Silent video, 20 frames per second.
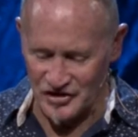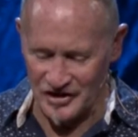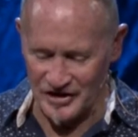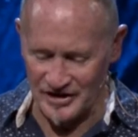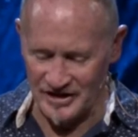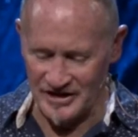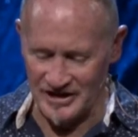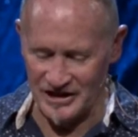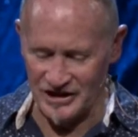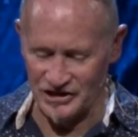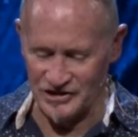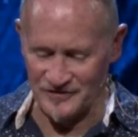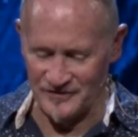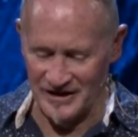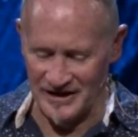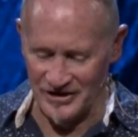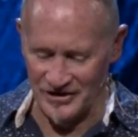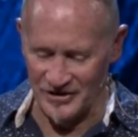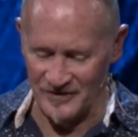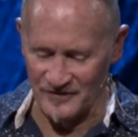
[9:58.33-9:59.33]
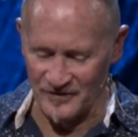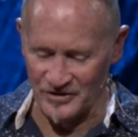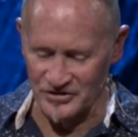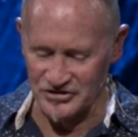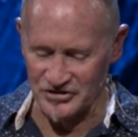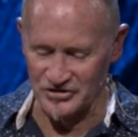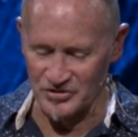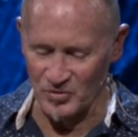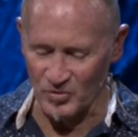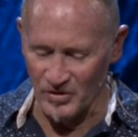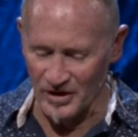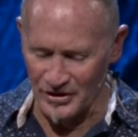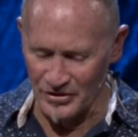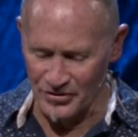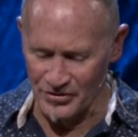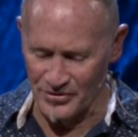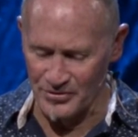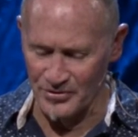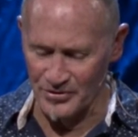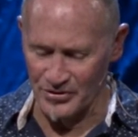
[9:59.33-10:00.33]
key is found in verses
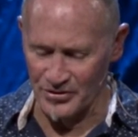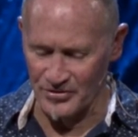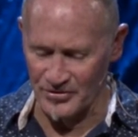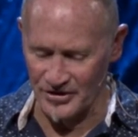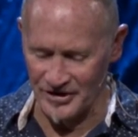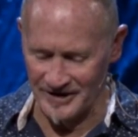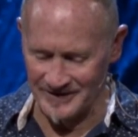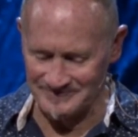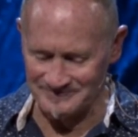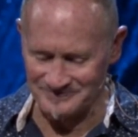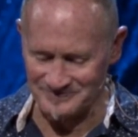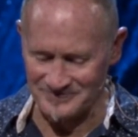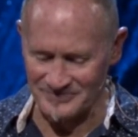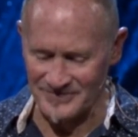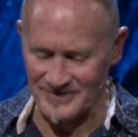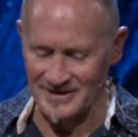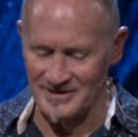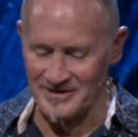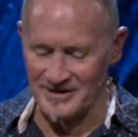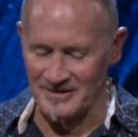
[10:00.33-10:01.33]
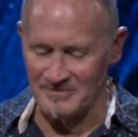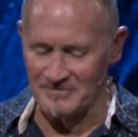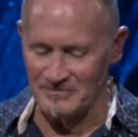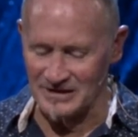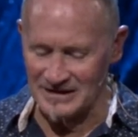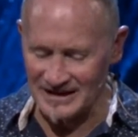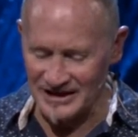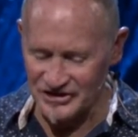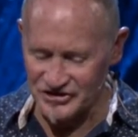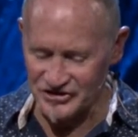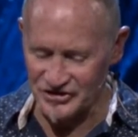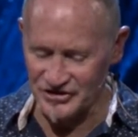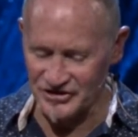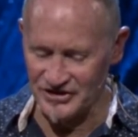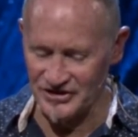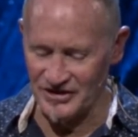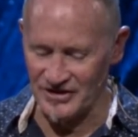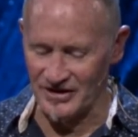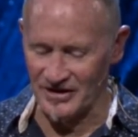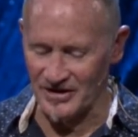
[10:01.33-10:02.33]
1 through 3.
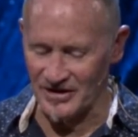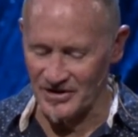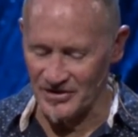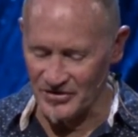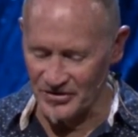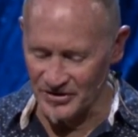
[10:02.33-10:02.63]
Blessed are